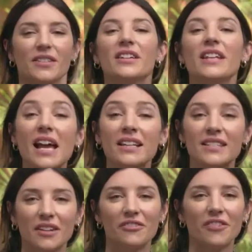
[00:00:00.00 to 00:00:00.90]
So the
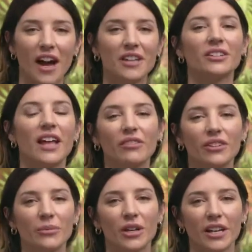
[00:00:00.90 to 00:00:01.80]
next and final
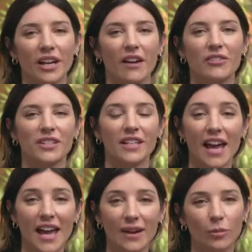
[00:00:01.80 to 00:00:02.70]
level that we're going to cover
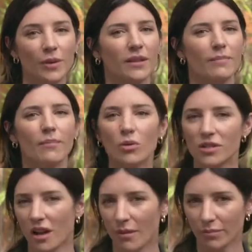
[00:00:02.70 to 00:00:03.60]
today will be the
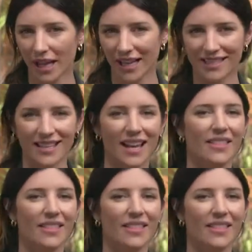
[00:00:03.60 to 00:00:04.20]
most complex,